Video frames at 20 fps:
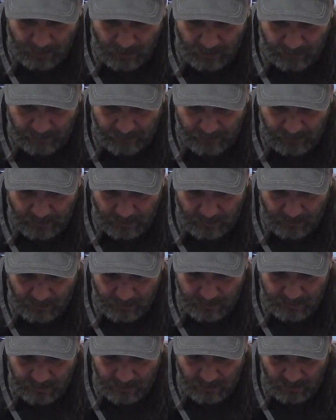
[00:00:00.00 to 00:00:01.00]
unfriendly
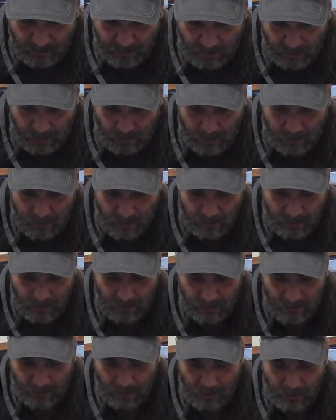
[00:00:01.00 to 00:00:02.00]
areas in LA
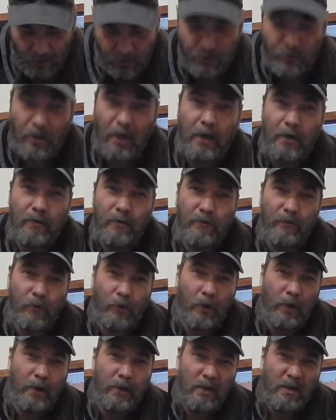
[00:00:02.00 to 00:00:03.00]
that you try to
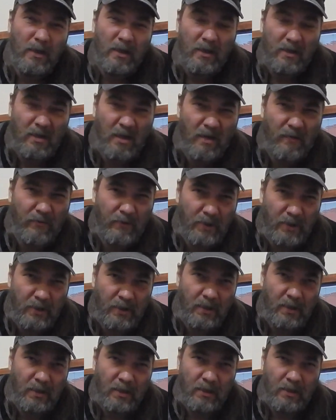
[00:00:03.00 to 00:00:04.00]
avoid? Not
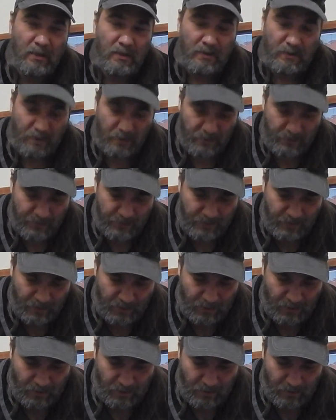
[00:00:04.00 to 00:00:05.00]
really. There's
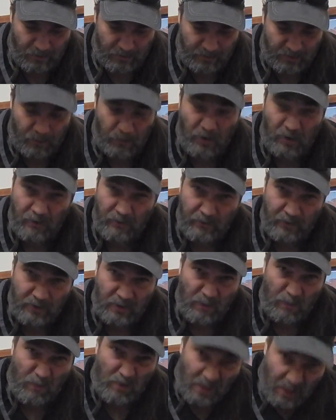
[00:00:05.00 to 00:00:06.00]
some
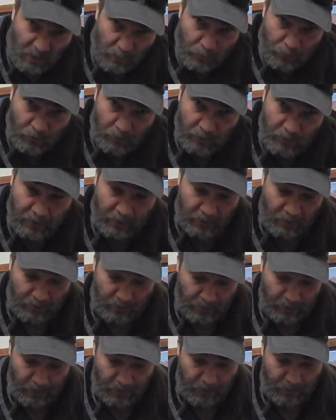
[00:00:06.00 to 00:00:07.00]
unfriendly people in
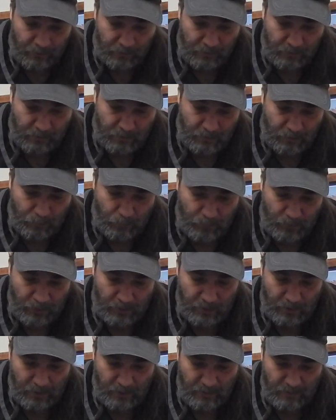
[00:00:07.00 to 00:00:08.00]
LA, but
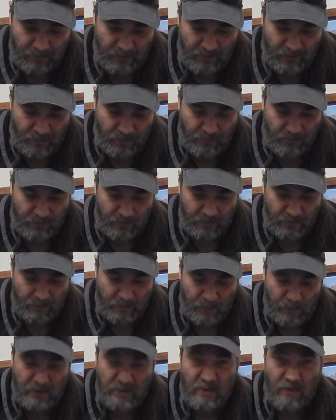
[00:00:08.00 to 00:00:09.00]
there's no
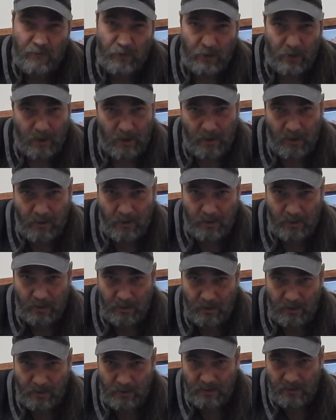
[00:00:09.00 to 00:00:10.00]
specific
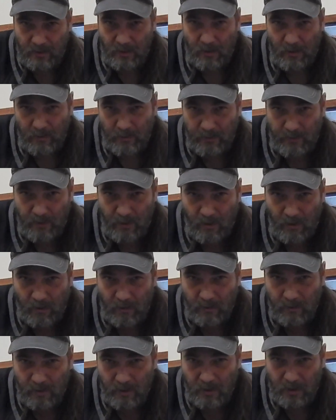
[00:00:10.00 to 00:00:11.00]
area. It's all
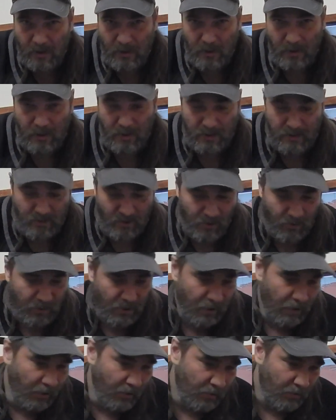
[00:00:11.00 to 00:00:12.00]

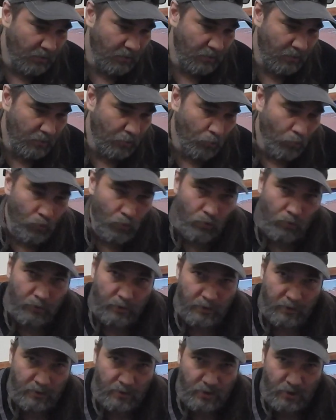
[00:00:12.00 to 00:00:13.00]
kind of cool
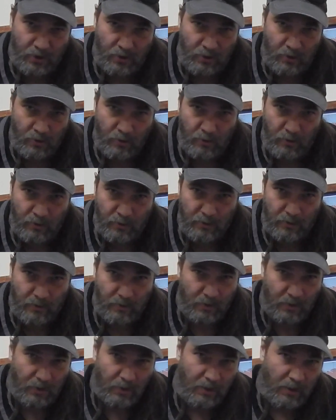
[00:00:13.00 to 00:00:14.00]
and chill, and
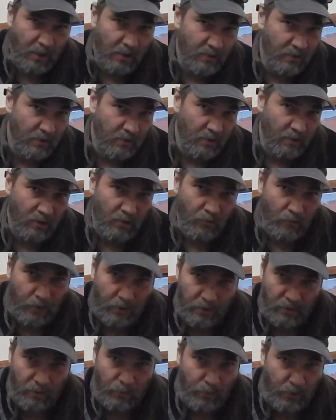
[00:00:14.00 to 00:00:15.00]
occasionally you run
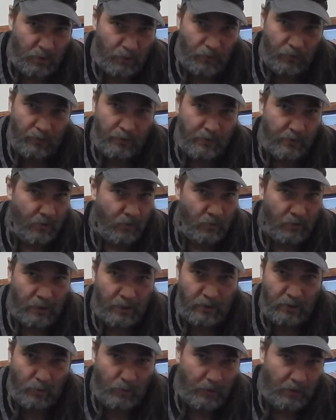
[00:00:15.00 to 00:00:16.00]
into people that don't
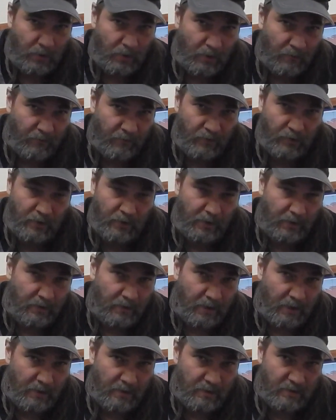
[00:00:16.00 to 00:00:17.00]
like you, but I feel like
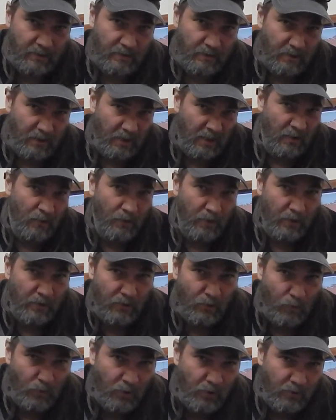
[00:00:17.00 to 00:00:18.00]
that's anywhere in
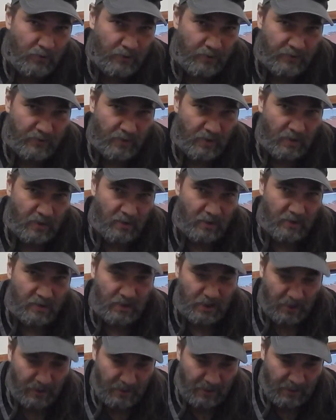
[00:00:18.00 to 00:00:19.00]
the world.
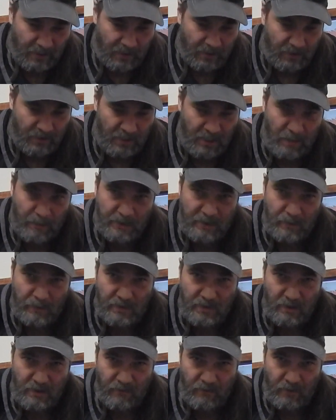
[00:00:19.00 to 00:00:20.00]
I can't name a
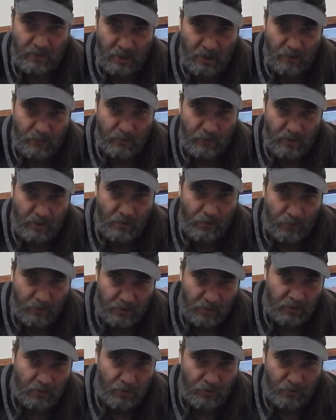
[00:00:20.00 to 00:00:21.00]
specific neighborhood I
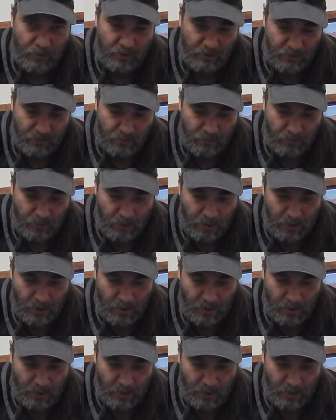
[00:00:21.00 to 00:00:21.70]
wouldn't go into.